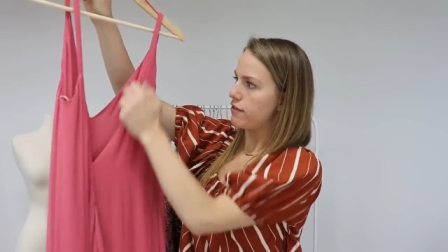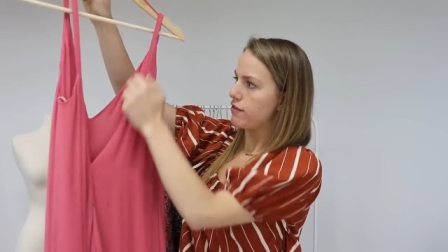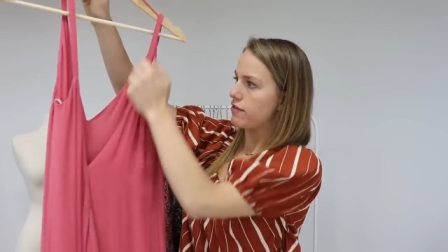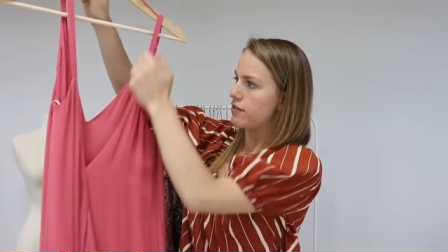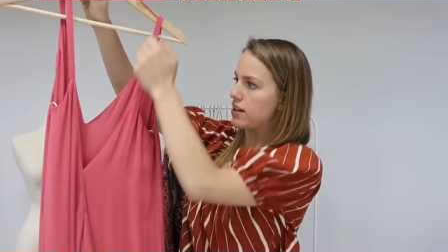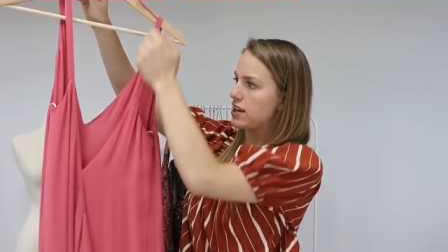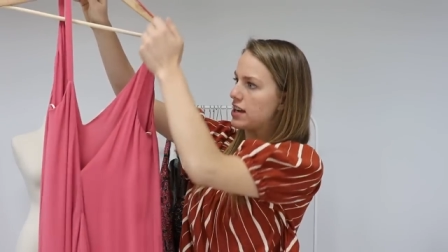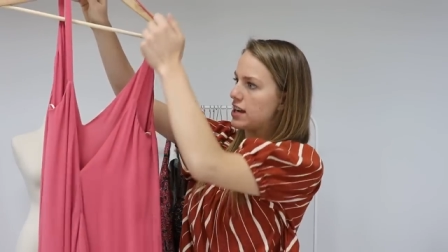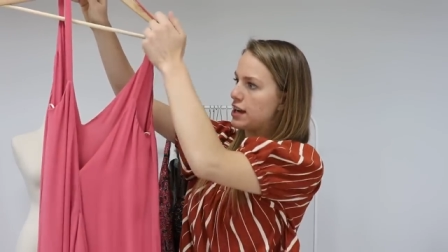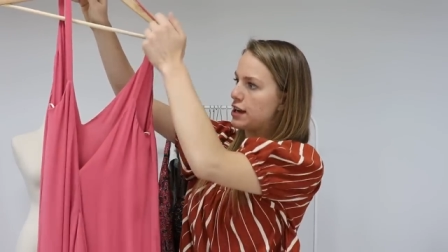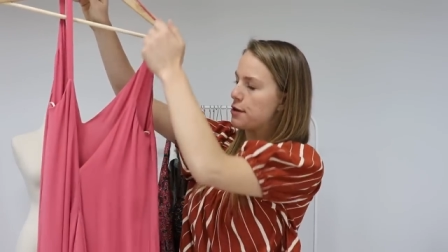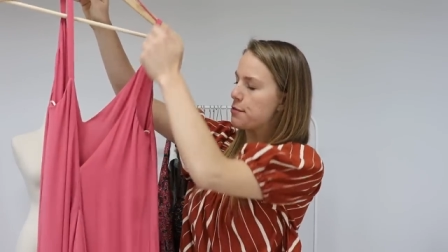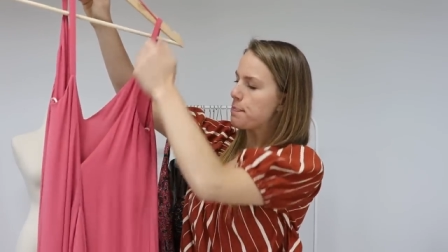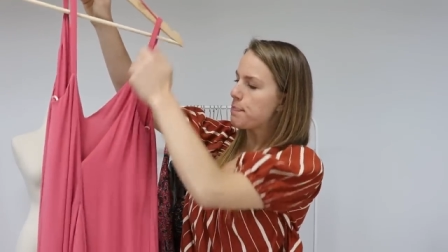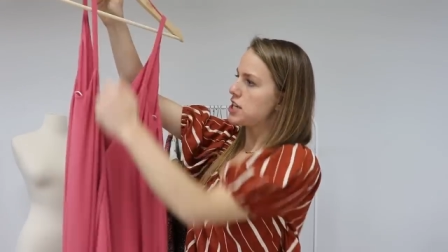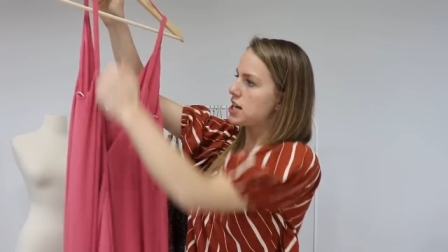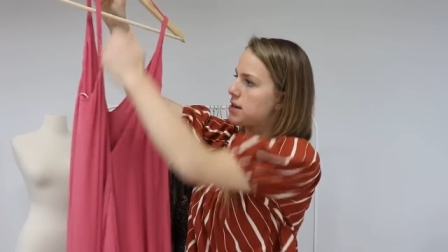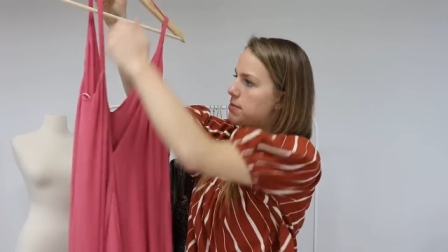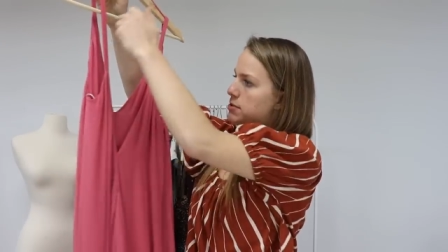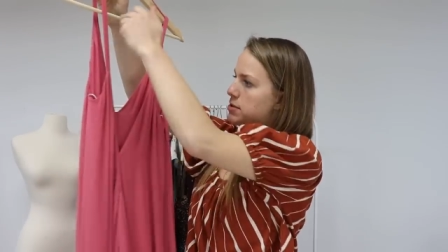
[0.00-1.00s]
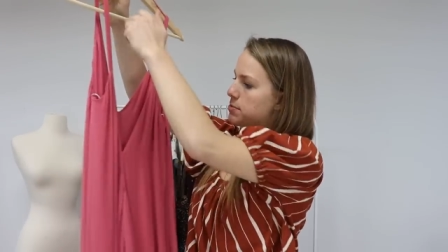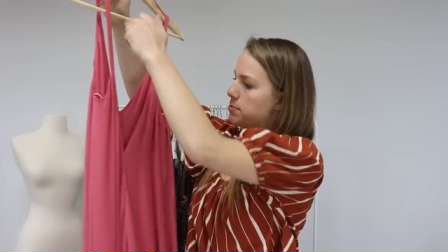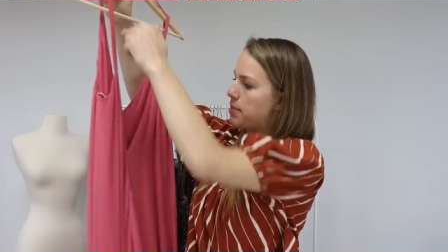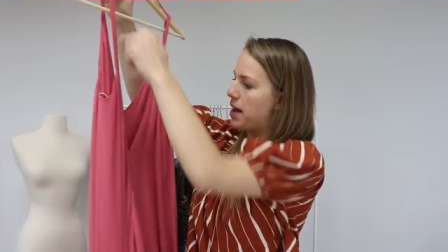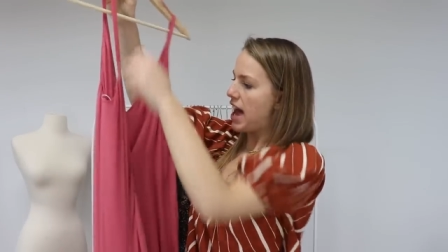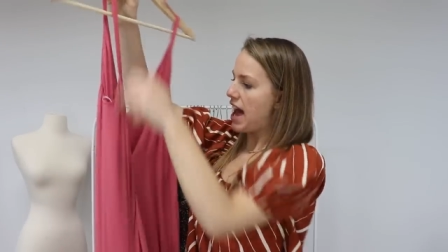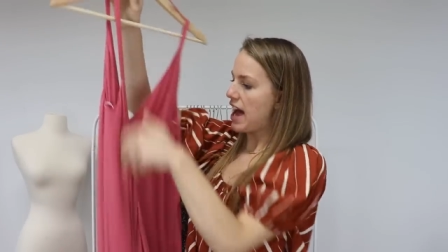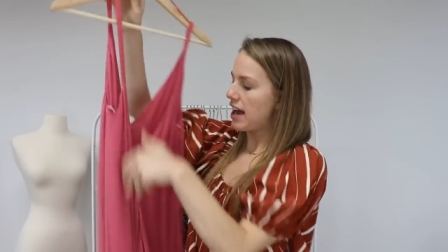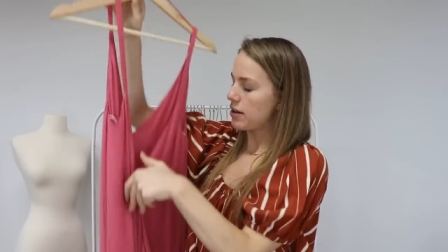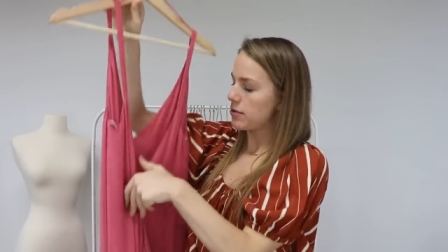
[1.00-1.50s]
V-shaped
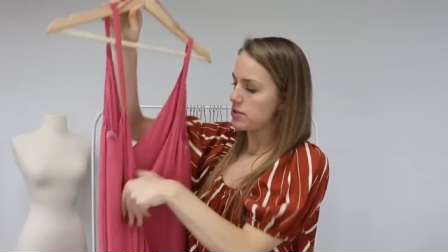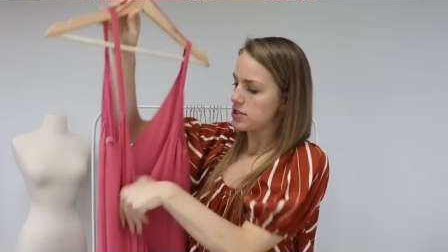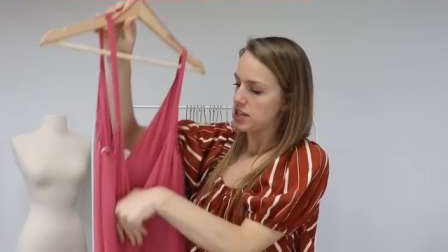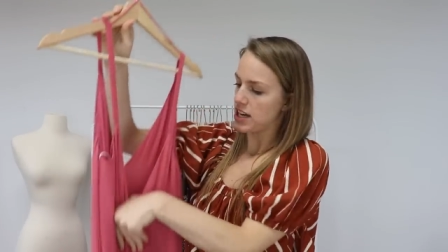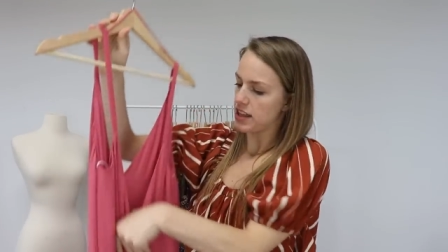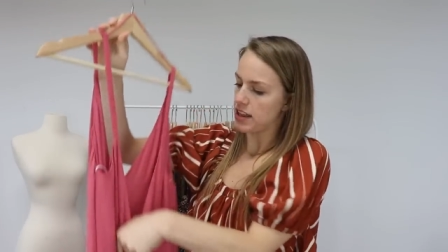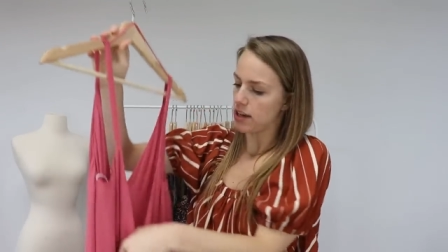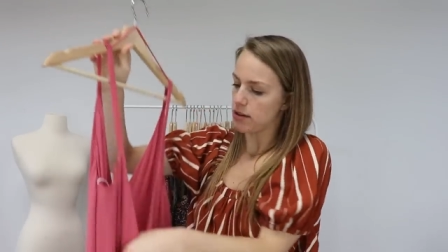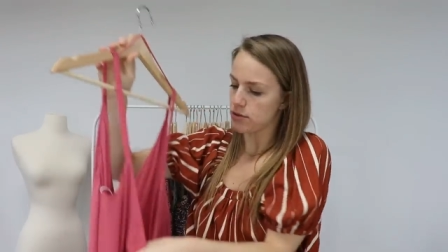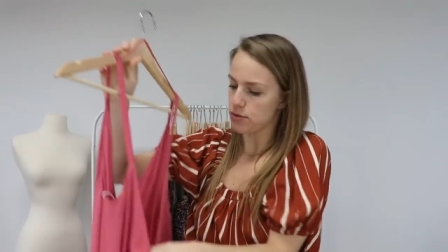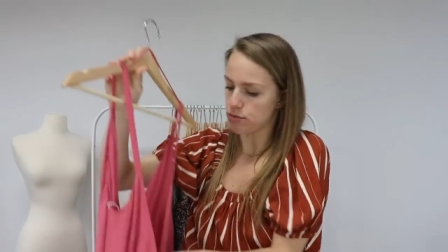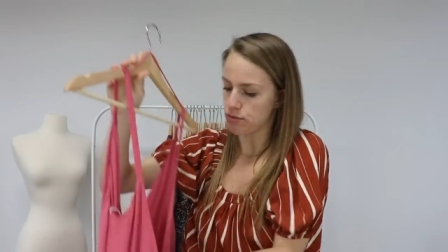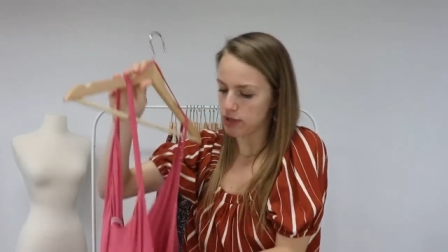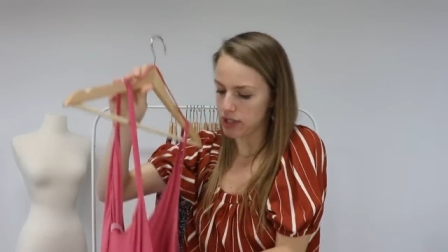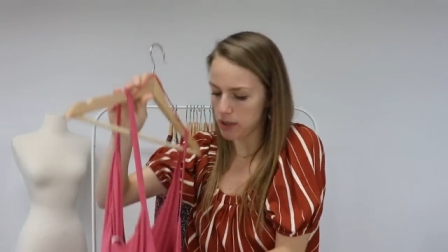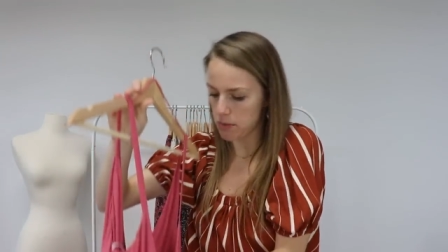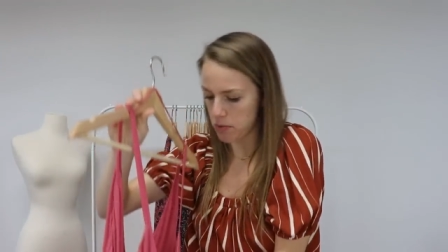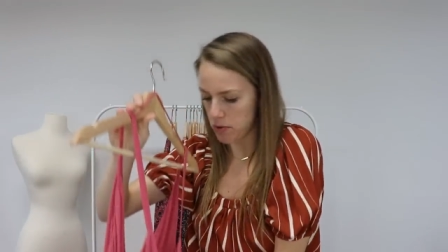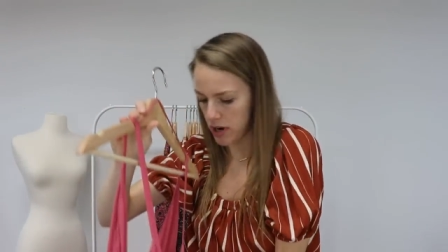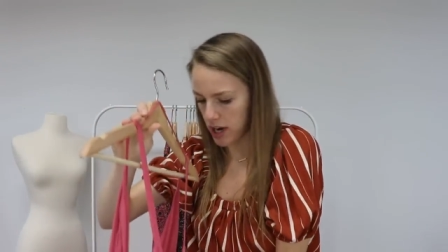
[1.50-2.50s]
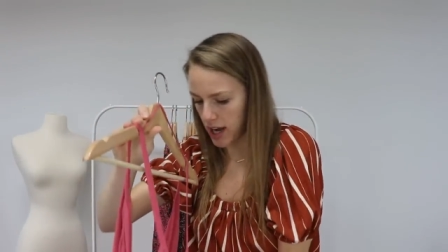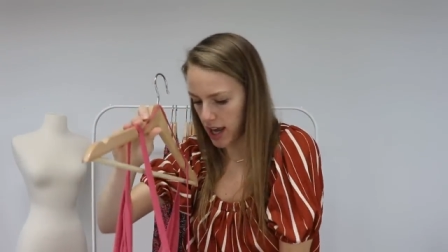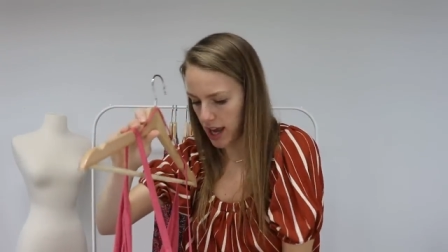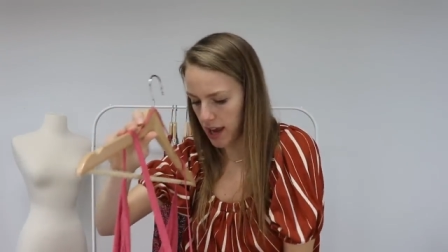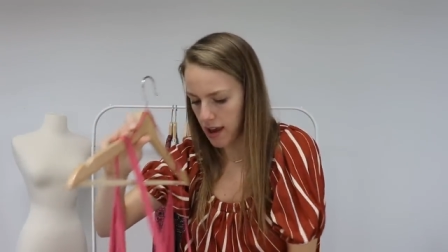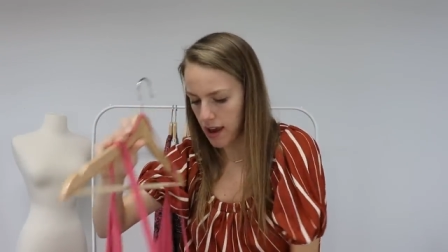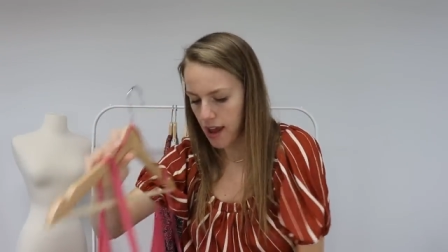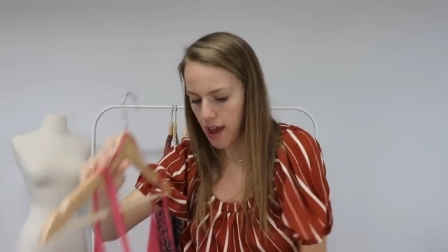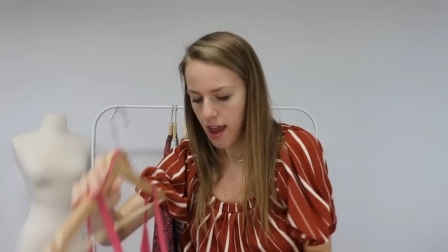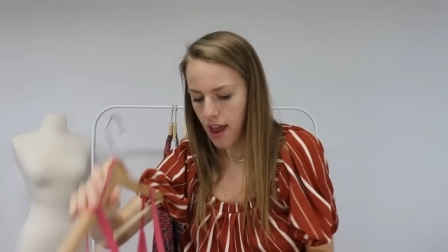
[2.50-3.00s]
back, which I thought was really
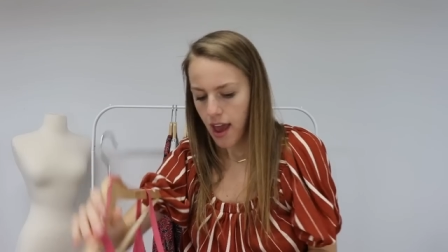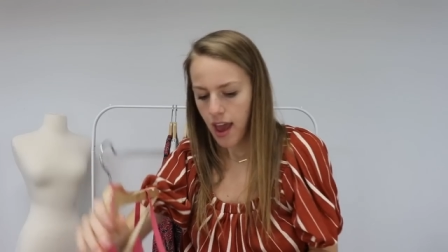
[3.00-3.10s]
pretty.